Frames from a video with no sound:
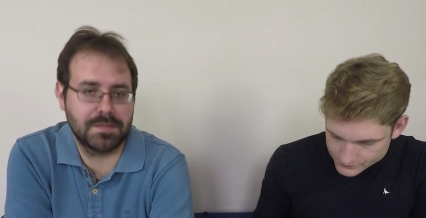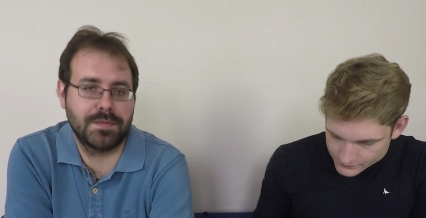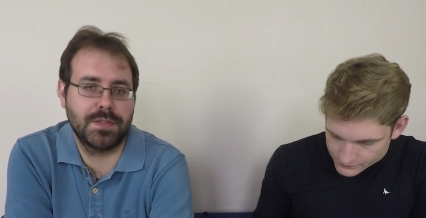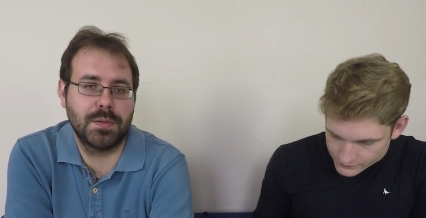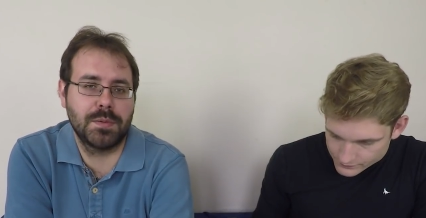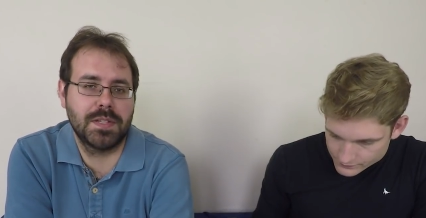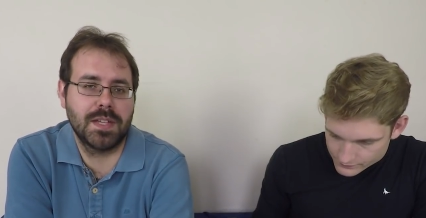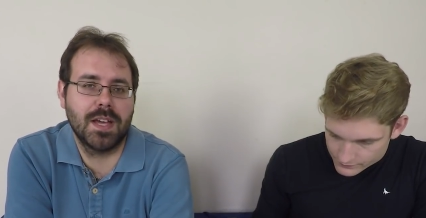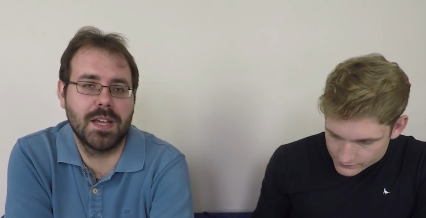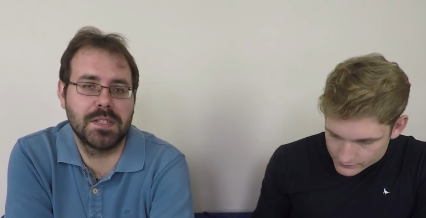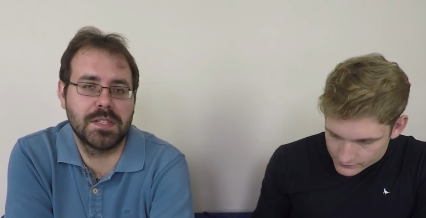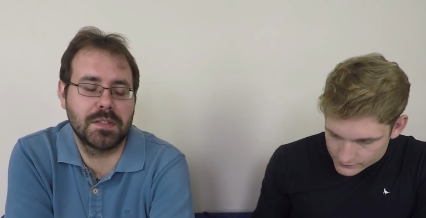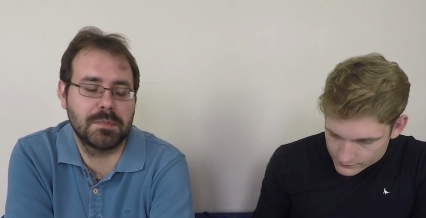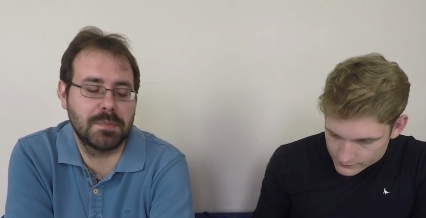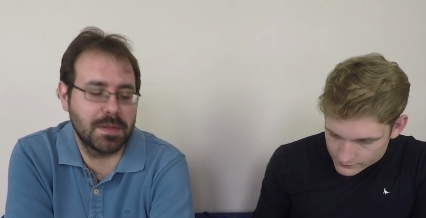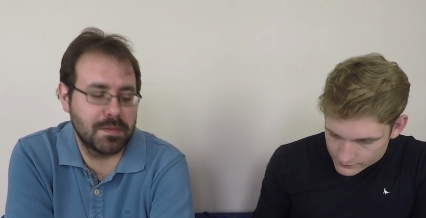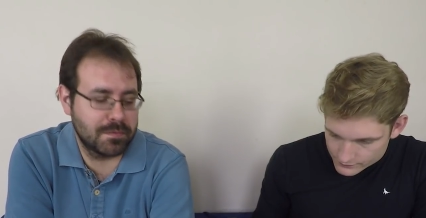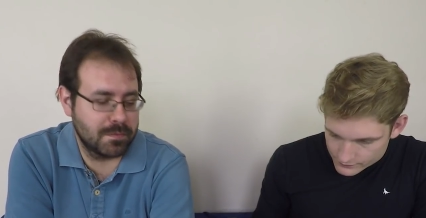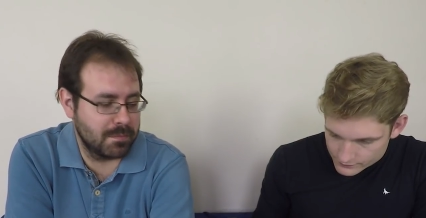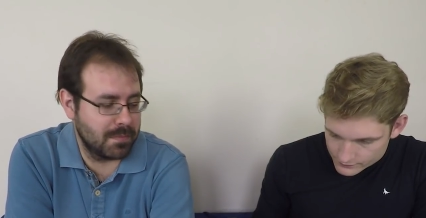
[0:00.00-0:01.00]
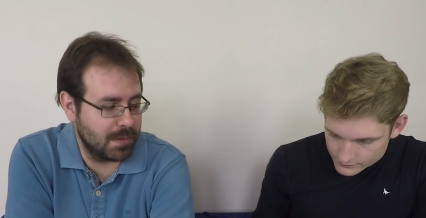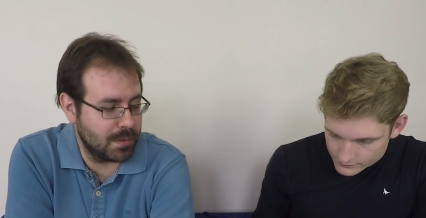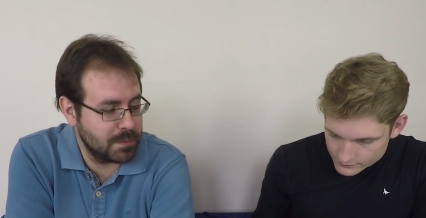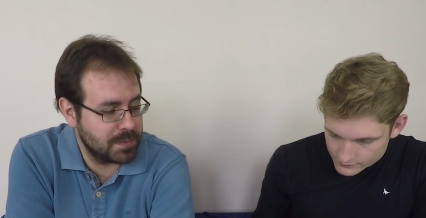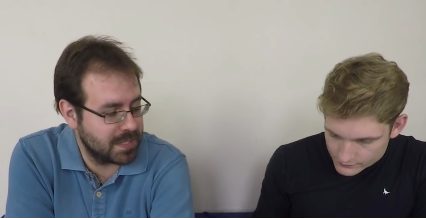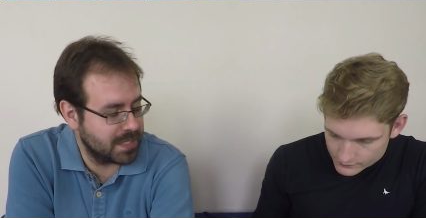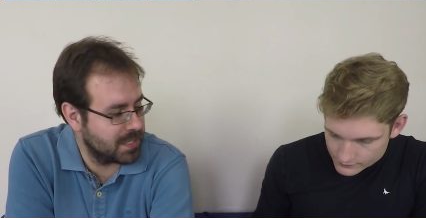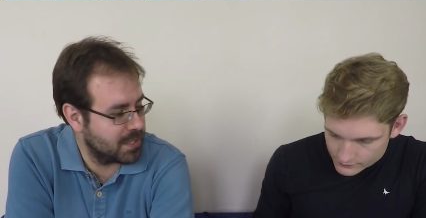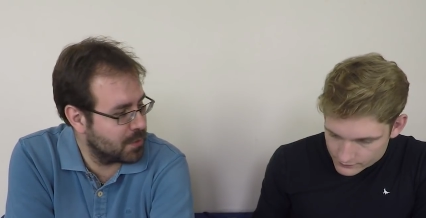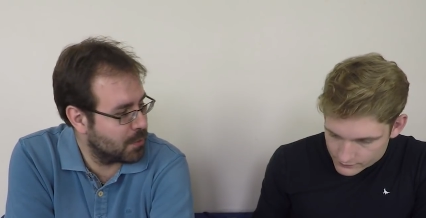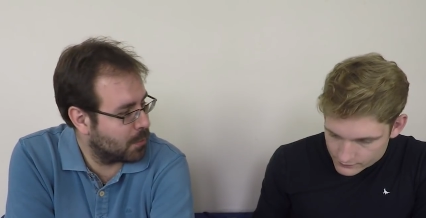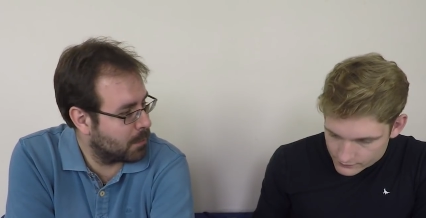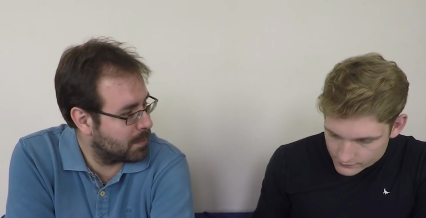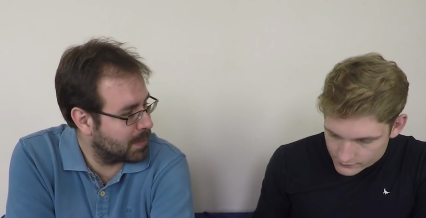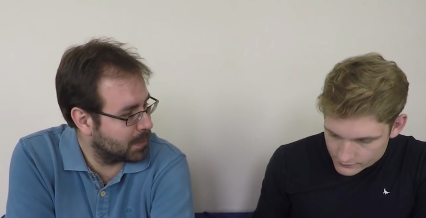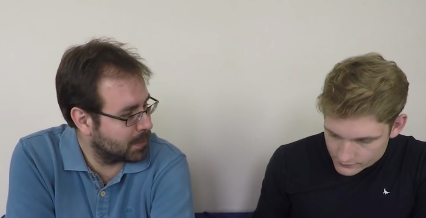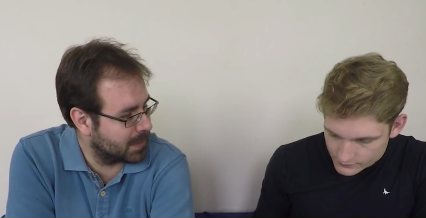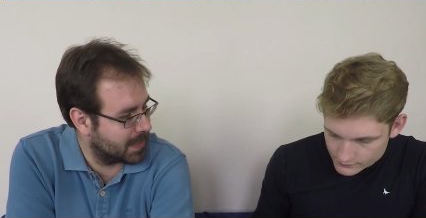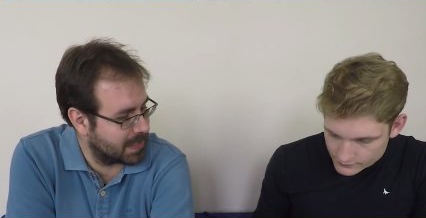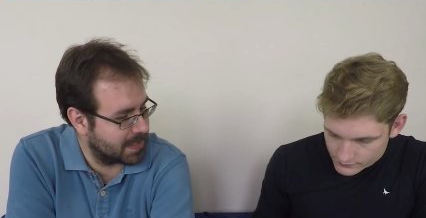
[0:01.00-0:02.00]
Speaker 1: few turns has been from looting your
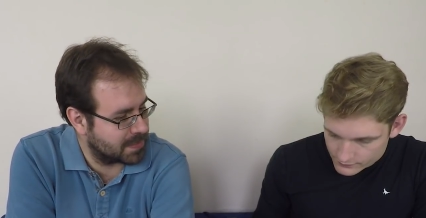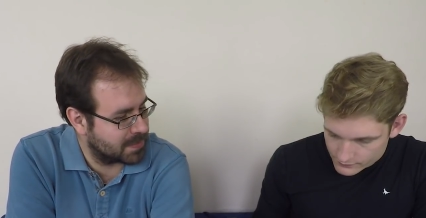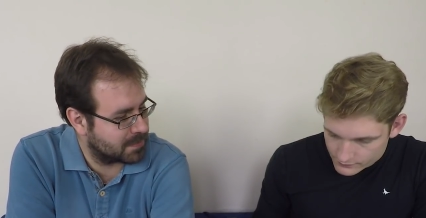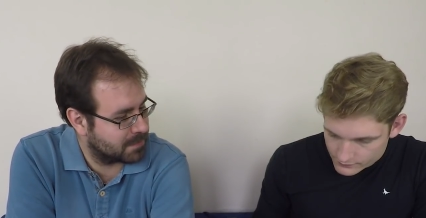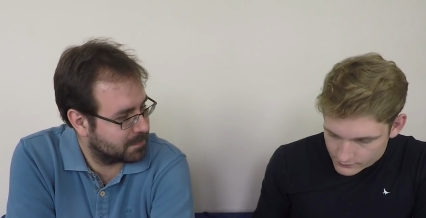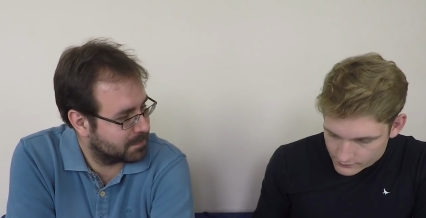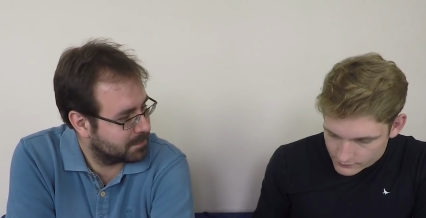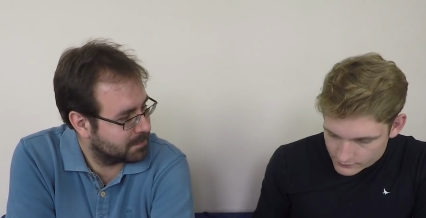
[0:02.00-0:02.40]
buildings.